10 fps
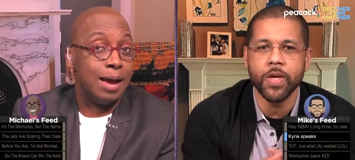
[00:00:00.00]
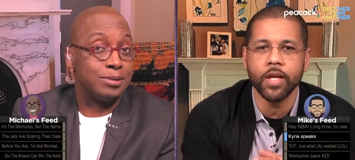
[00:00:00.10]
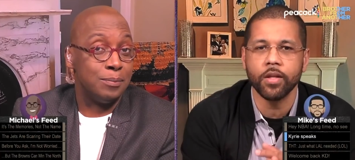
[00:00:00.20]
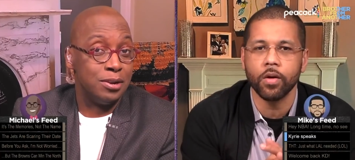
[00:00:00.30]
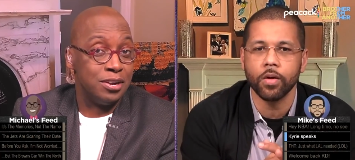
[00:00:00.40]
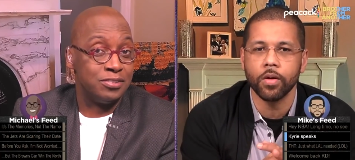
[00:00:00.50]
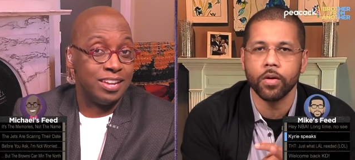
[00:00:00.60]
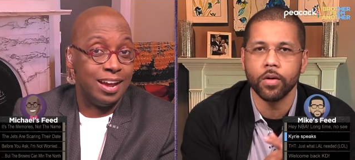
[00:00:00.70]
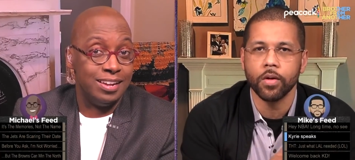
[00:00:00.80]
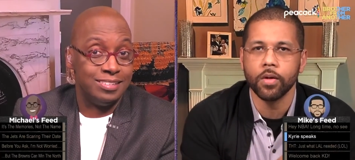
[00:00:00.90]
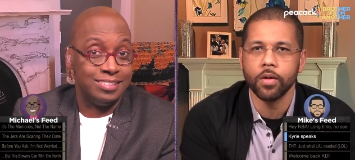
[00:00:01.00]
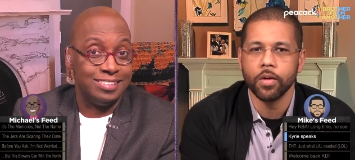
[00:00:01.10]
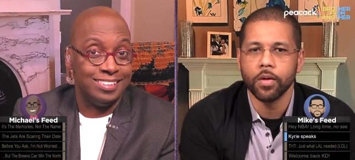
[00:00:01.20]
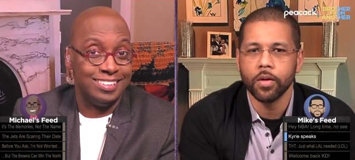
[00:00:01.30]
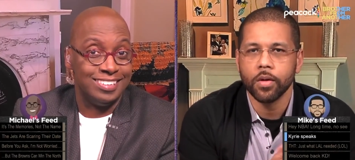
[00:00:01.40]
Speaker 1: speaking, I'm
Speaker 2: on their side.
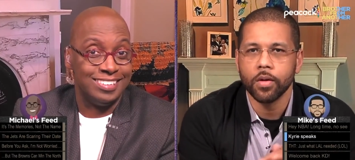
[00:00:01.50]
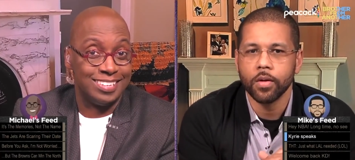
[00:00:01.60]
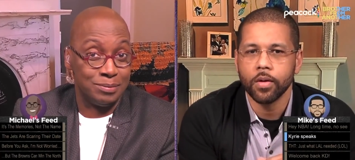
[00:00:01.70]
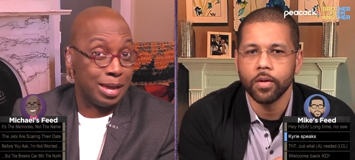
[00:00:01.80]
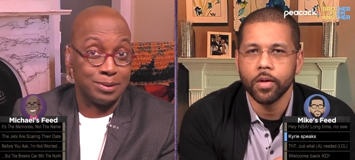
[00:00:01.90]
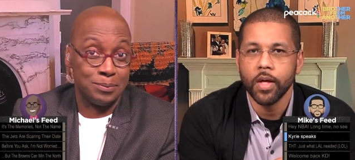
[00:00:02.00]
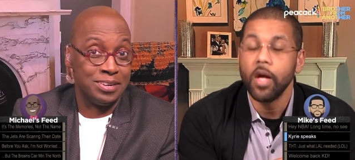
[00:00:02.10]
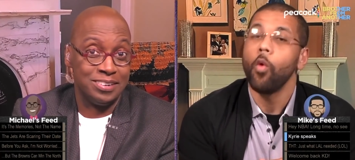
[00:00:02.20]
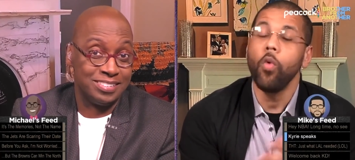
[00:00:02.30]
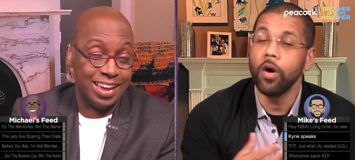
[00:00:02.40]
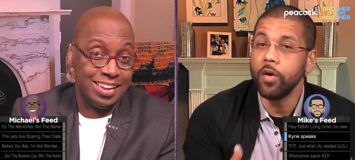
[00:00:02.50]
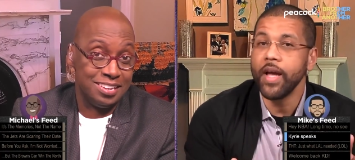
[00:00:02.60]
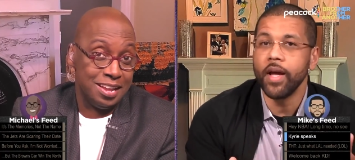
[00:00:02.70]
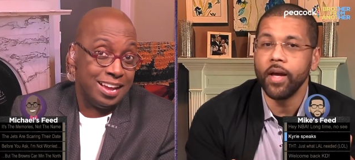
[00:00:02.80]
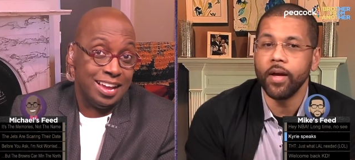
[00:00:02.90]
Sometimes I'm on their well,
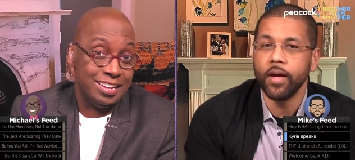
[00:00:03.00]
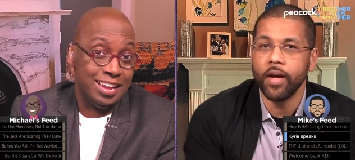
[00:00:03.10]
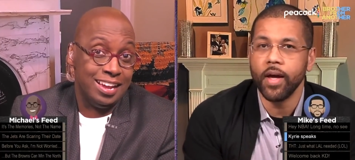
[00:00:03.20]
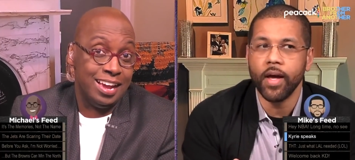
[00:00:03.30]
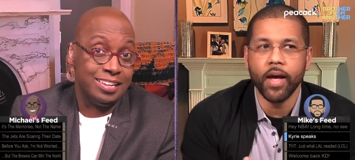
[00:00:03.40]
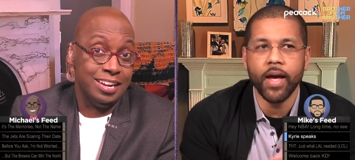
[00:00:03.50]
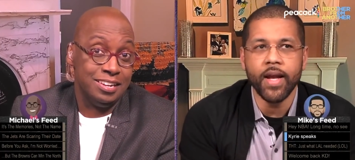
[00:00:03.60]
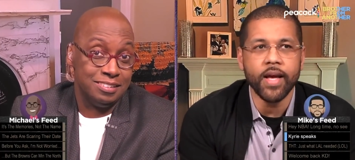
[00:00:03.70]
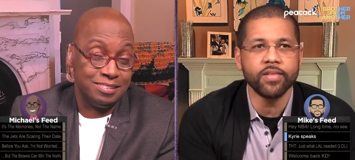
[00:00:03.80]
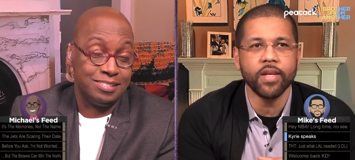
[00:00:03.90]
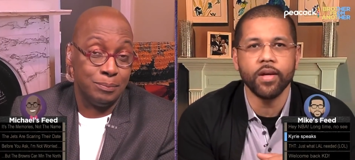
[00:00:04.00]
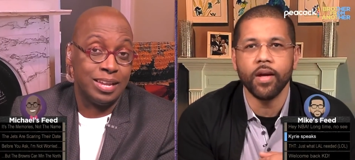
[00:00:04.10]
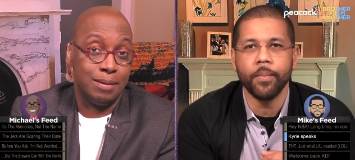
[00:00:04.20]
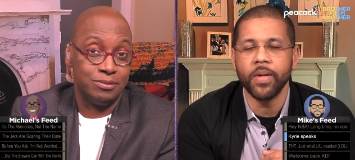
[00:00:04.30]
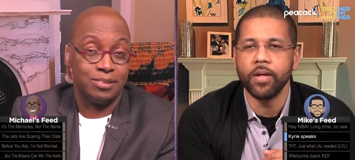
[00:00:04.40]
side. And, I, I, get it.
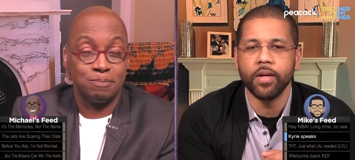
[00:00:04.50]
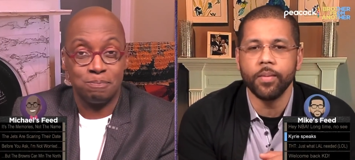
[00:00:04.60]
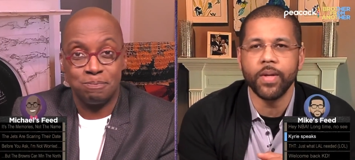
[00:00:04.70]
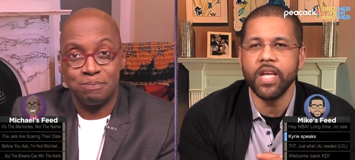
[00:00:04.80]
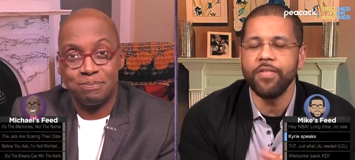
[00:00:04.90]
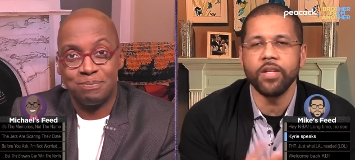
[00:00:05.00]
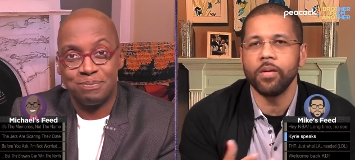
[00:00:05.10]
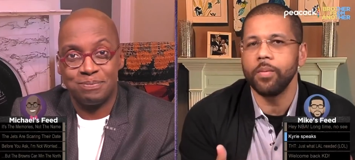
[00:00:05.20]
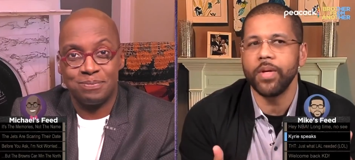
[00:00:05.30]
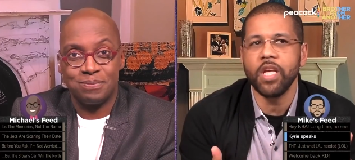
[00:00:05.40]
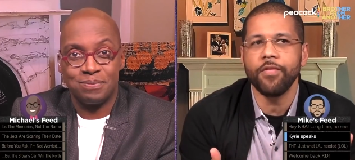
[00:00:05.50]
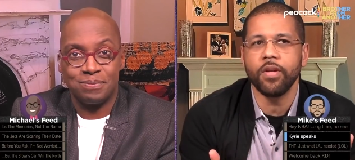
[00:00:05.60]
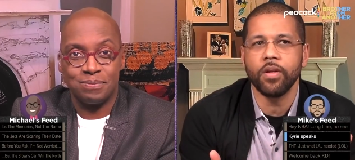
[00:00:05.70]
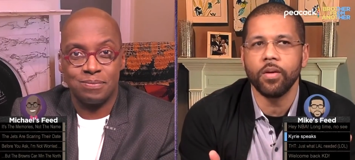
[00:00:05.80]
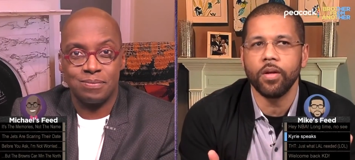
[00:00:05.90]
Sometimes. But, but even, but
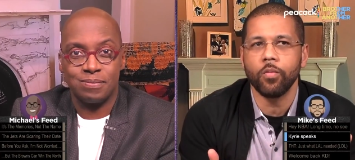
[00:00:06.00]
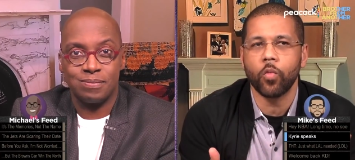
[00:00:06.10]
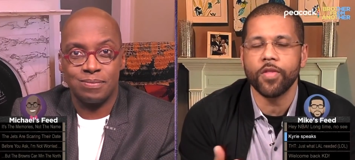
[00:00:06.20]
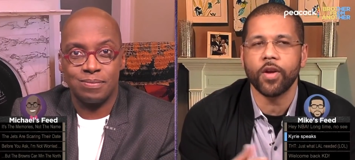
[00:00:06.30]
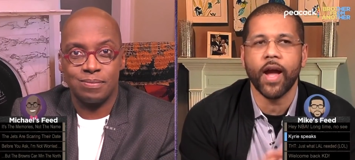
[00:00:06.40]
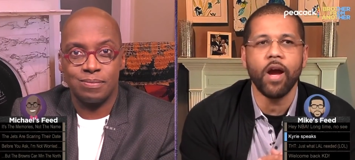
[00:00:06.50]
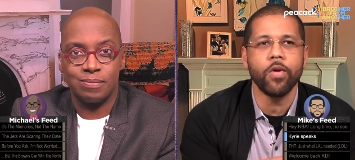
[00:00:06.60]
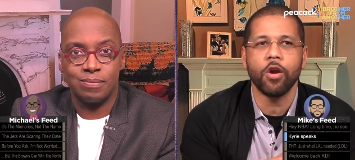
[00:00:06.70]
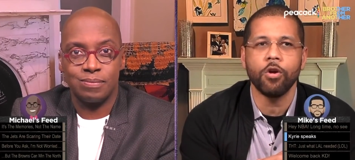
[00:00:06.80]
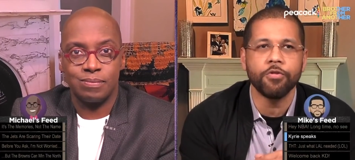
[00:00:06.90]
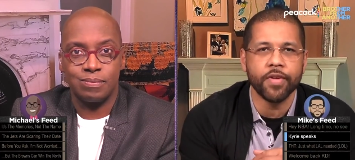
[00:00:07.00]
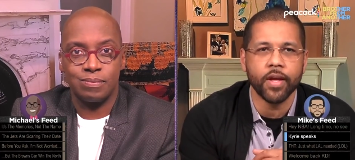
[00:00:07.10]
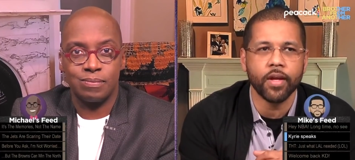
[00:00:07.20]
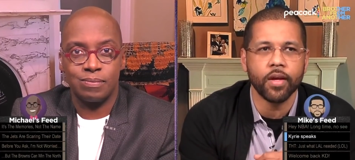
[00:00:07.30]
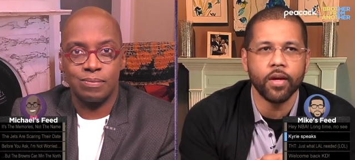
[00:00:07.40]
even
Speaker 1: whether Kyrie
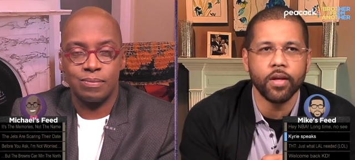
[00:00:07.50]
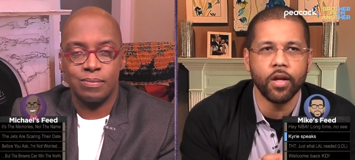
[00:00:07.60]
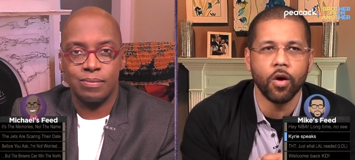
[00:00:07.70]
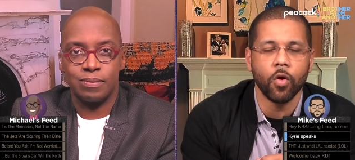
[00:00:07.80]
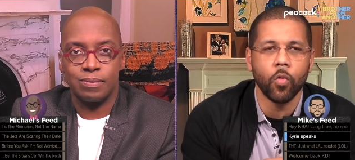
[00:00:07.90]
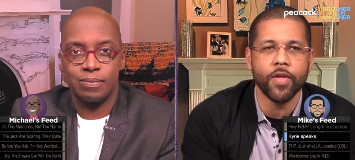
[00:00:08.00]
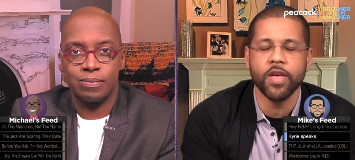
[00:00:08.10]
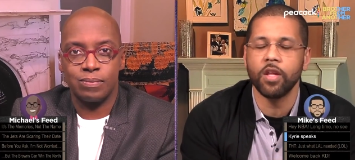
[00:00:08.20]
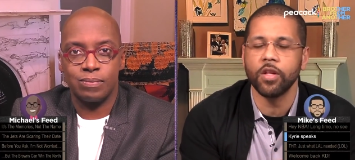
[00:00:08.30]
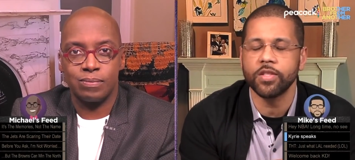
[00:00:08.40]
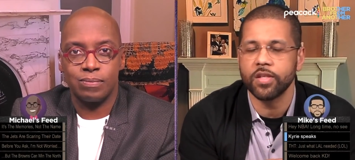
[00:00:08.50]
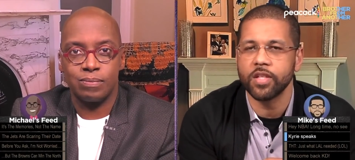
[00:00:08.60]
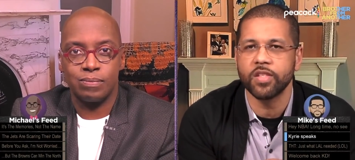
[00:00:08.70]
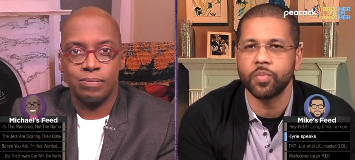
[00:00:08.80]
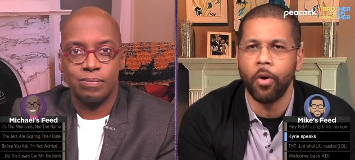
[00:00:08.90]
Irving, you know, whether he looks at
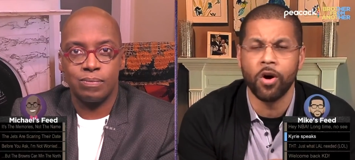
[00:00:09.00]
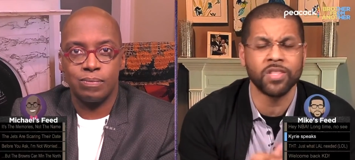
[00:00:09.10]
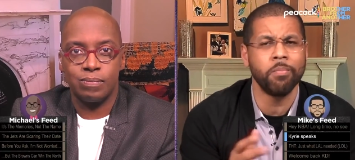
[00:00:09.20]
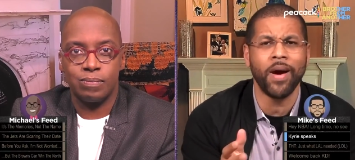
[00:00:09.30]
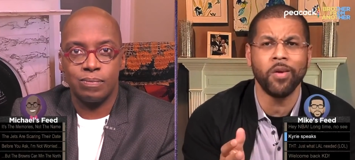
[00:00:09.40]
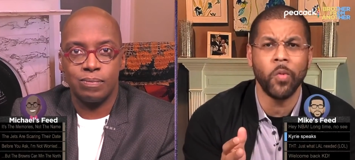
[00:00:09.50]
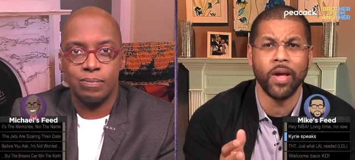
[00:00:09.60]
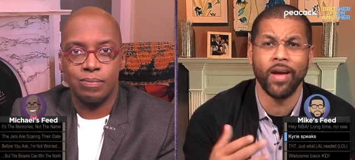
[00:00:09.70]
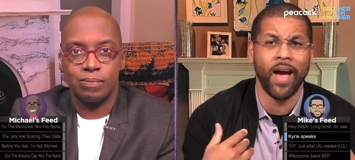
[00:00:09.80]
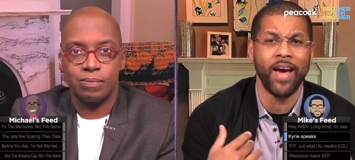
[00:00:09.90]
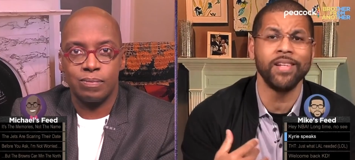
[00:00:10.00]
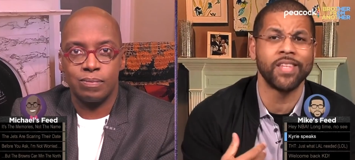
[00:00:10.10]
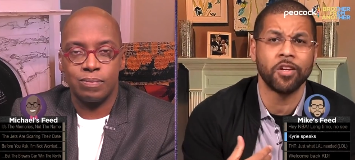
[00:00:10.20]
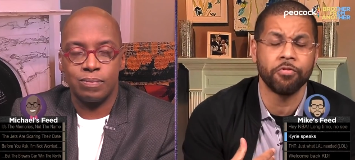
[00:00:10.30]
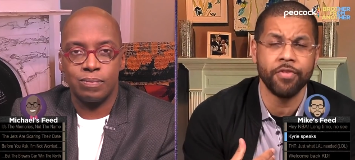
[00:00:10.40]
us as pawns. And by the way, I didn't
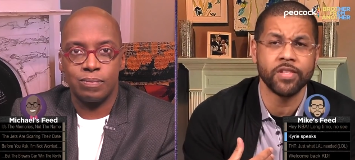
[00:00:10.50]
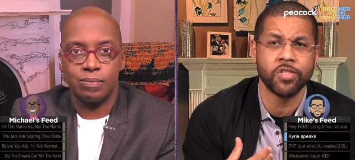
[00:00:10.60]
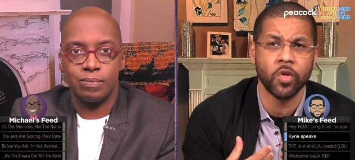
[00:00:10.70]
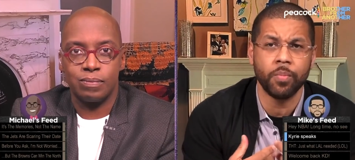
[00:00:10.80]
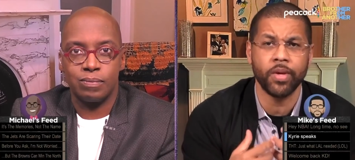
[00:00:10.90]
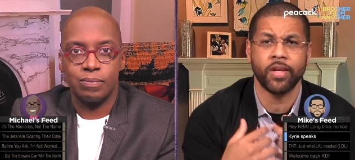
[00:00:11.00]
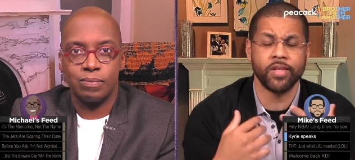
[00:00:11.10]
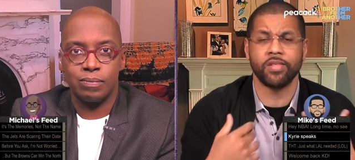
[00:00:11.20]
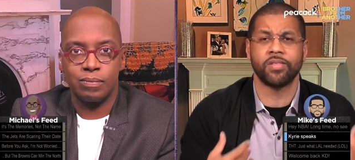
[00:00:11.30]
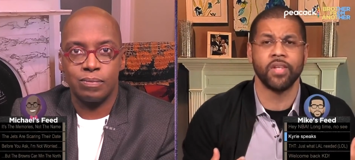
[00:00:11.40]
take offense to it because